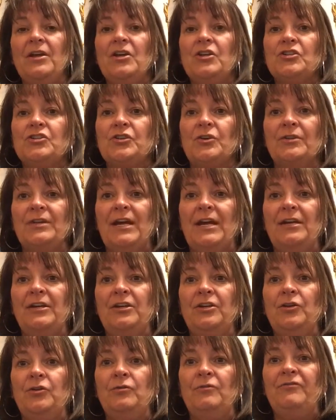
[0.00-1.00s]
so that
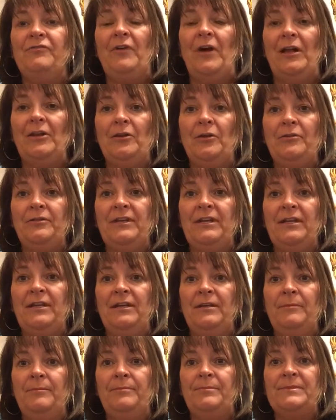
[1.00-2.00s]
you follow
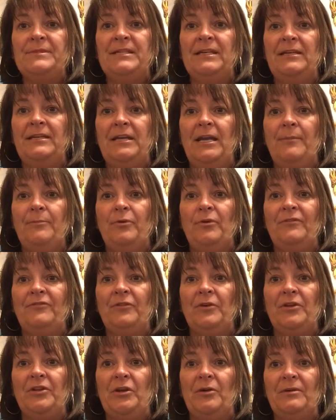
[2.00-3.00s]
the CDA
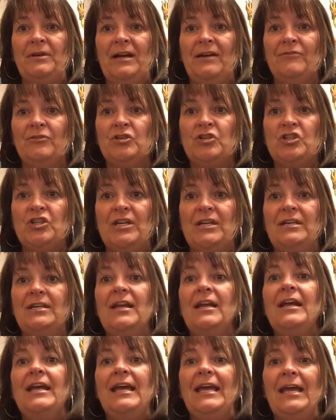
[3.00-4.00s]
portfolio cover sheet.
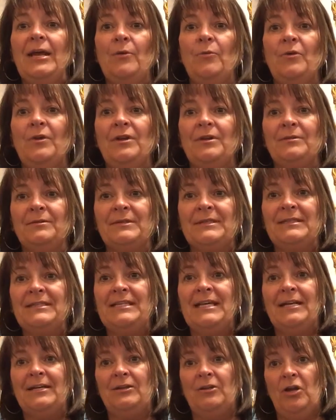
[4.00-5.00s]
It will
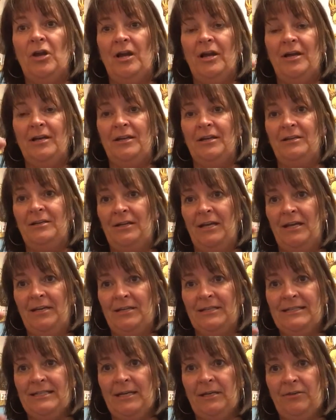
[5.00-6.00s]
tick along
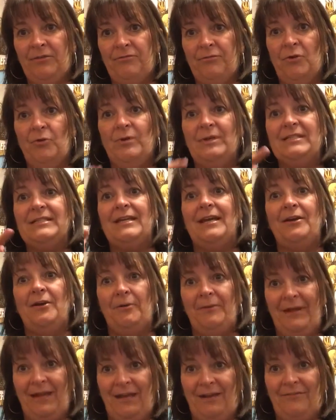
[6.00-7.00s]
and tick through and say,
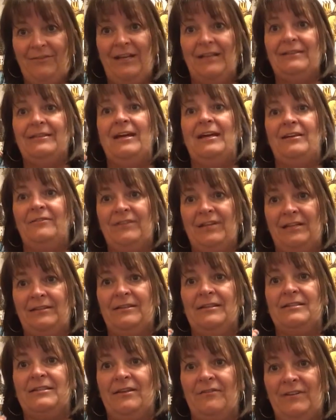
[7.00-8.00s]
okay, I've got that, I've got
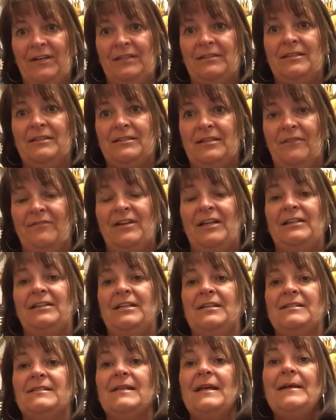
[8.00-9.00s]
this, I've got this, I've got
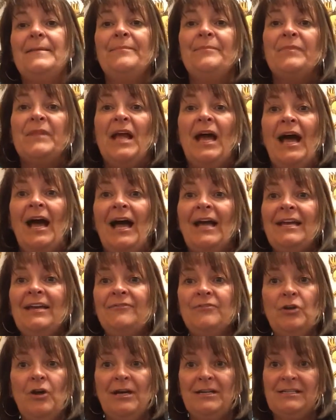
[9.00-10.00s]
this. I have
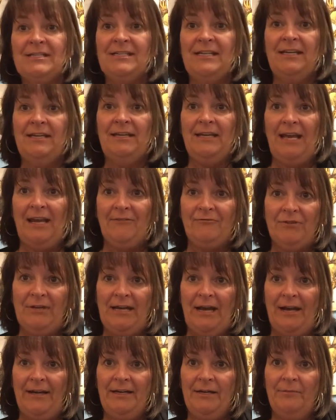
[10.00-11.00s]
not seen every
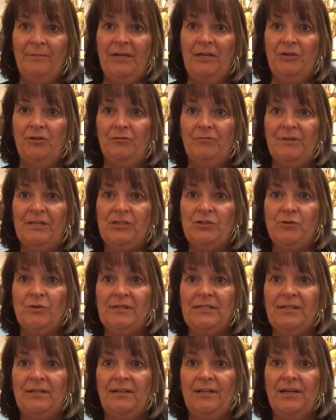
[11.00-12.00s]
item in your resource
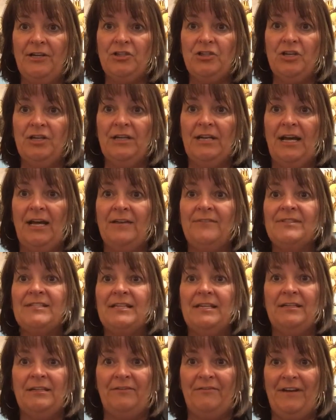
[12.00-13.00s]
collection. I've
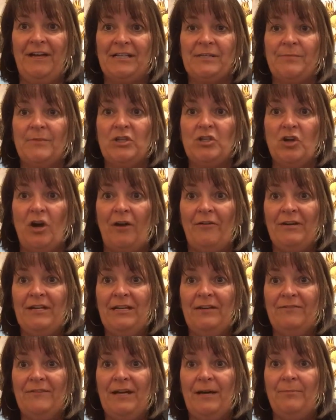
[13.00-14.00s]
seen the vast majority
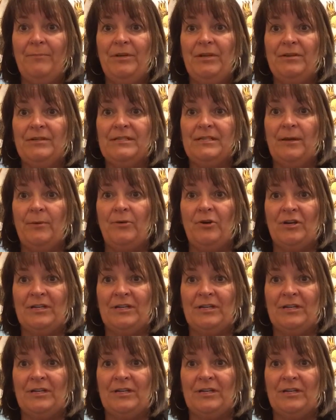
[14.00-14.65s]
of them because they were